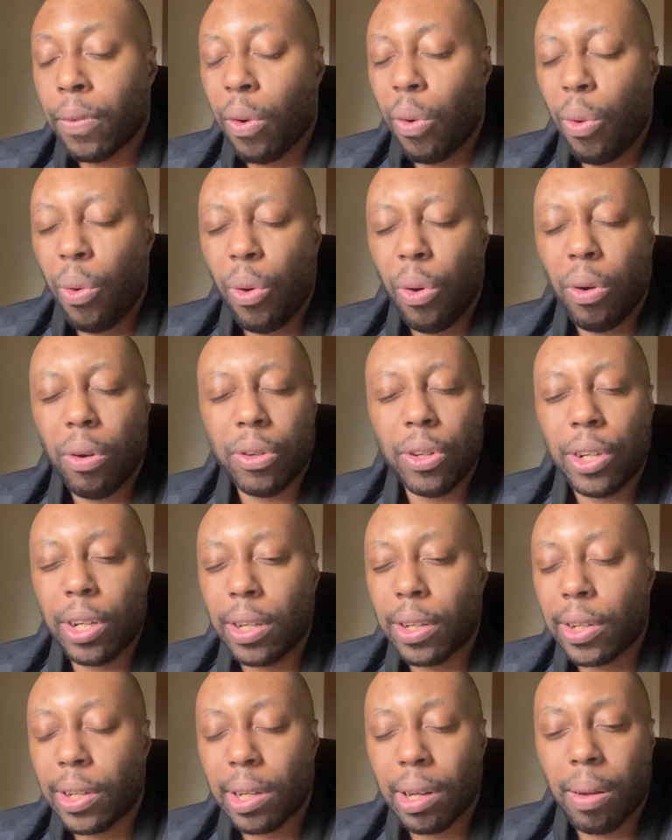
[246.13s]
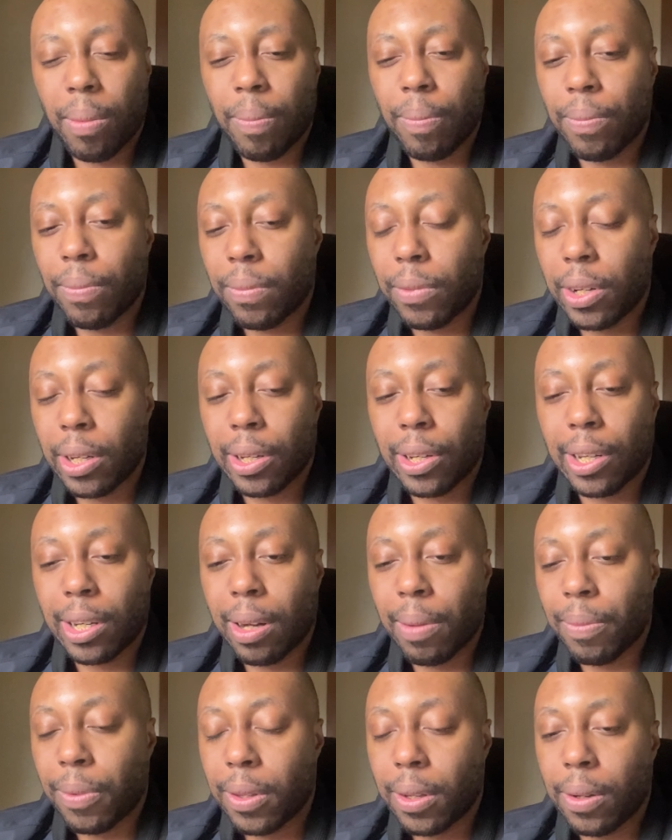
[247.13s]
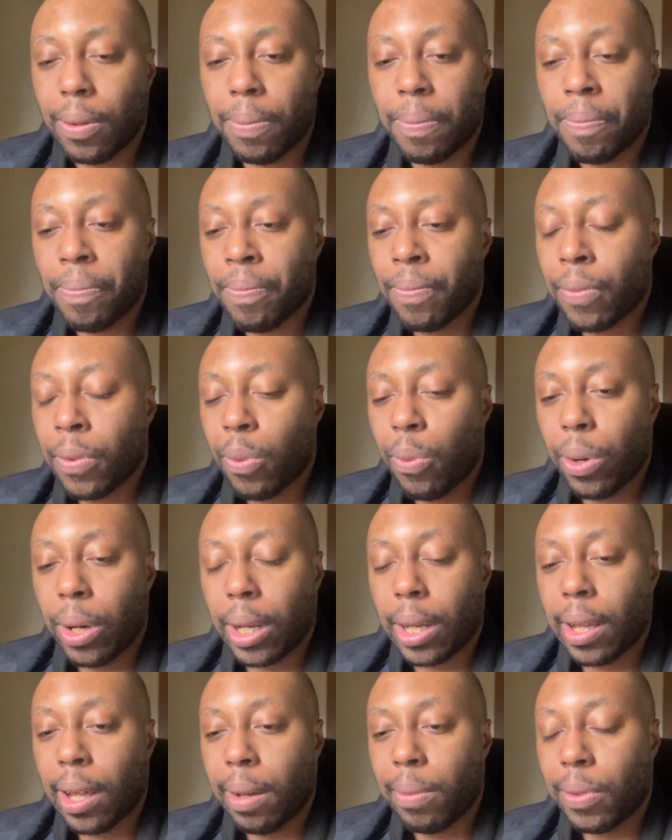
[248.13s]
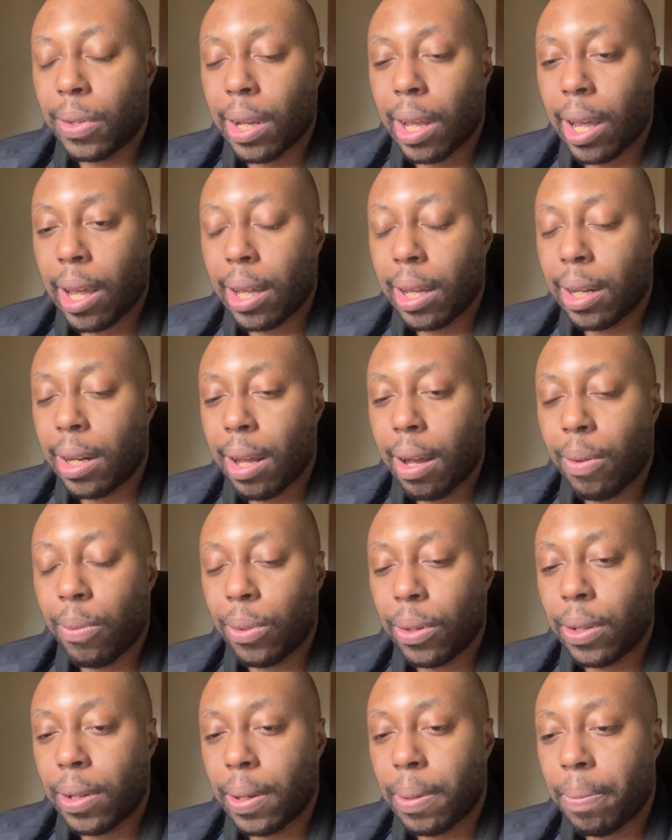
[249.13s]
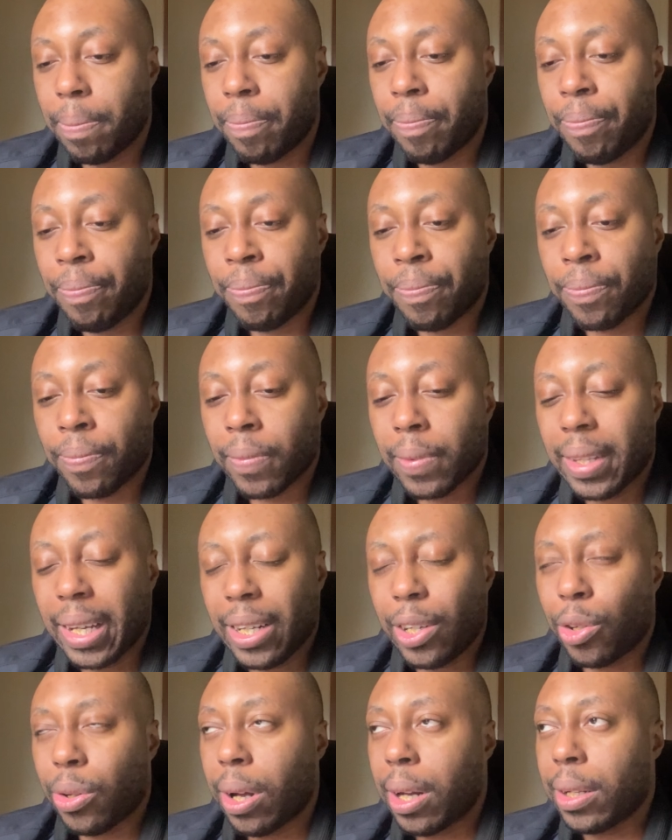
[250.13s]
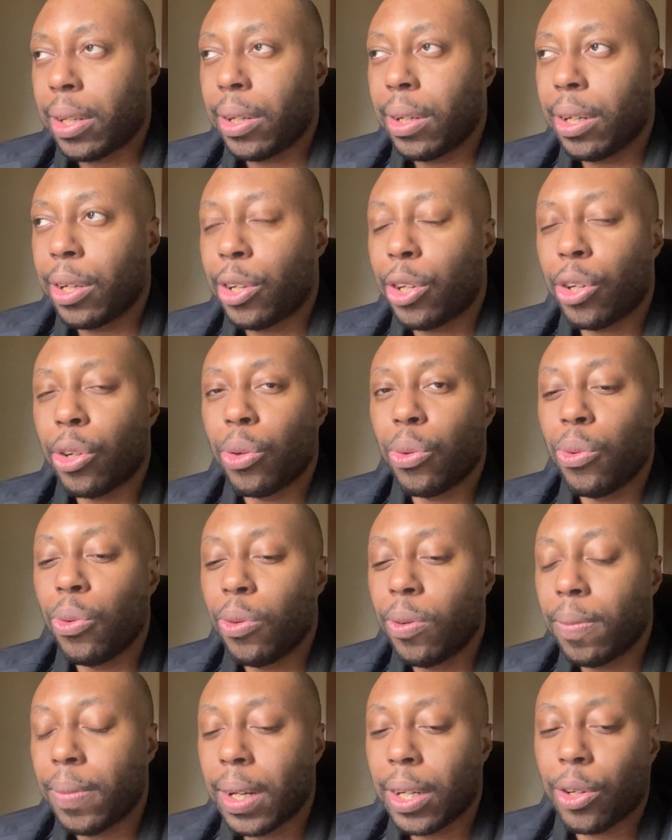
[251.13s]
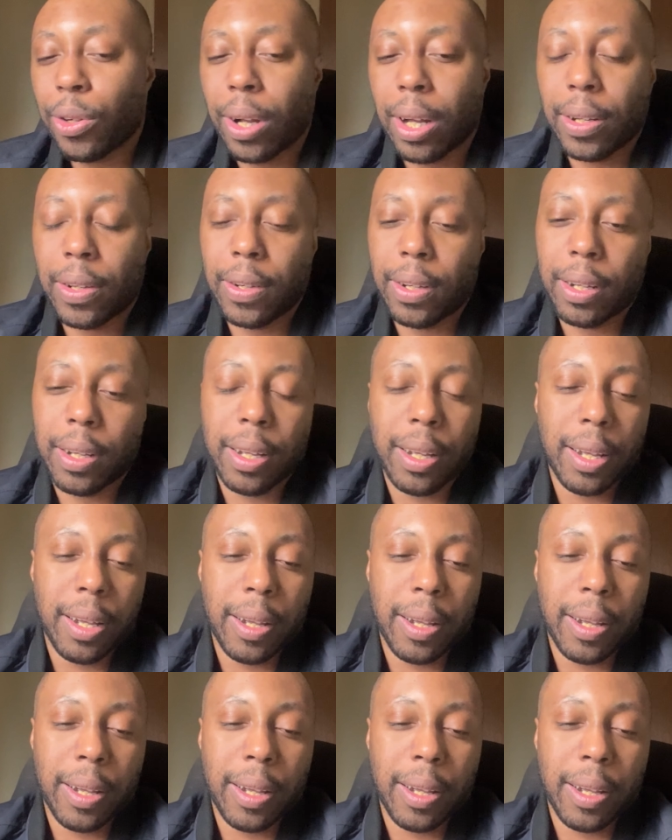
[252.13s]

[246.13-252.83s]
Or just something, just something when it came to hanging out with them, they tried to assume, they tried to